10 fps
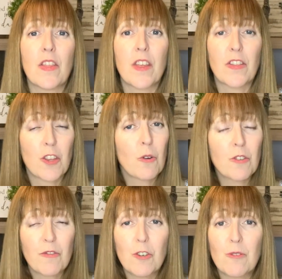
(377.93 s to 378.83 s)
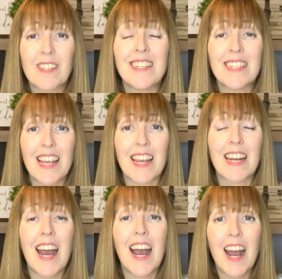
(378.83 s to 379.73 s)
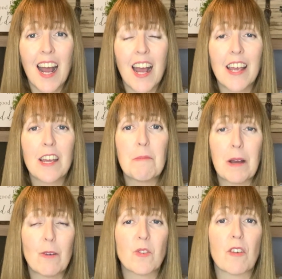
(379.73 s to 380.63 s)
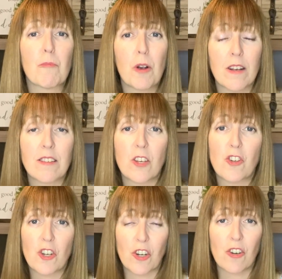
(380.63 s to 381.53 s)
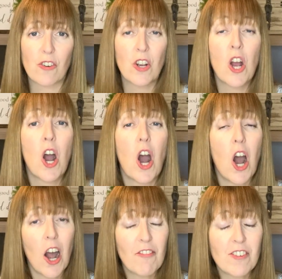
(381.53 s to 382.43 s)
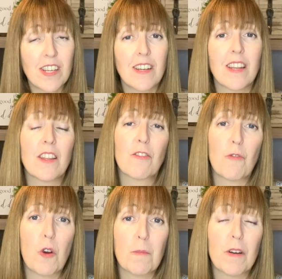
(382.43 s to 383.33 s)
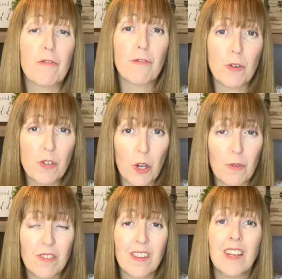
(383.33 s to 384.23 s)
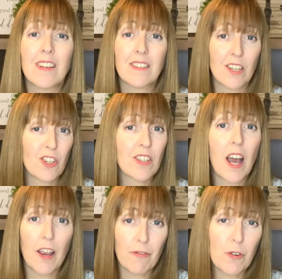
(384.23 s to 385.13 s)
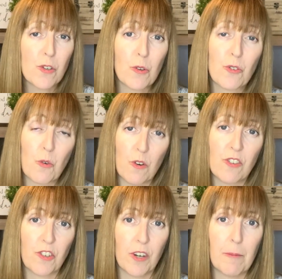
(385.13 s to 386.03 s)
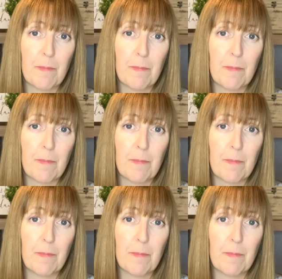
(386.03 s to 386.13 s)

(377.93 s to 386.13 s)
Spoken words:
that those foods contain high amounts of processed sugar, often in the form of fructose, such as high fructose corn syrup.